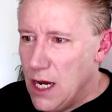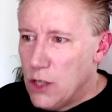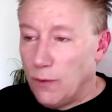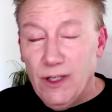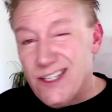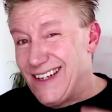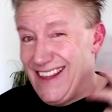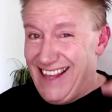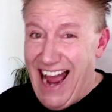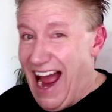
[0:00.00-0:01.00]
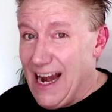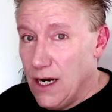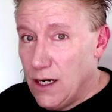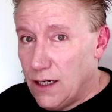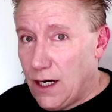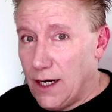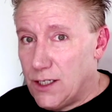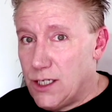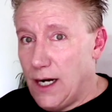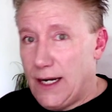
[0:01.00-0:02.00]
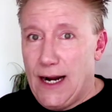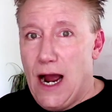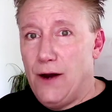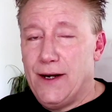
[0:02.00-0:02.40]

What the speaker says: So I'm going to listen to that, kind of check it out,